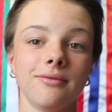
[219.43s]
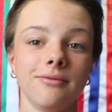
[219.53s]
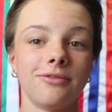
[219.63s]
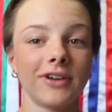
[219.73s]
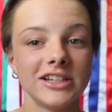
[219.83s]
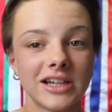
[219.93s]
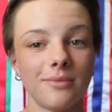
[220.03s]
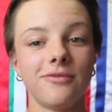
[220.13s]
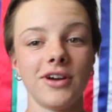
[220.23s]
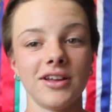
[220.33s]
free
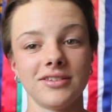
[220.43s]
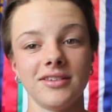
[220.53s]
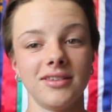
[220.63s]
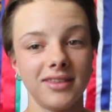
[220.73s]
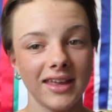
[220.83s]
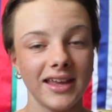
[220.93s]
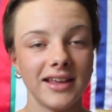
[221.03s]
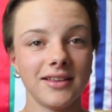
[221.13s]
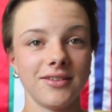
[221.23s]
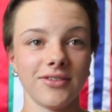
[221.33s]
jump versus
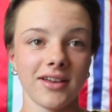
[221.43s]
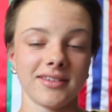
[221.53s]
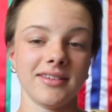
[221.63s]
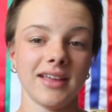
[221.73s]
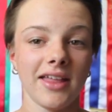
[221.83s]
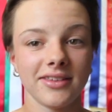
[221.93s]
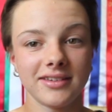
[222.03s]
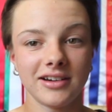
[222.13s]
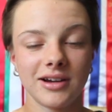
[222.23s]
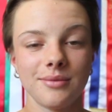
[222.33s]
these versus other
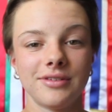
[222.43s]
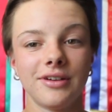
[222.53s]
stirrups,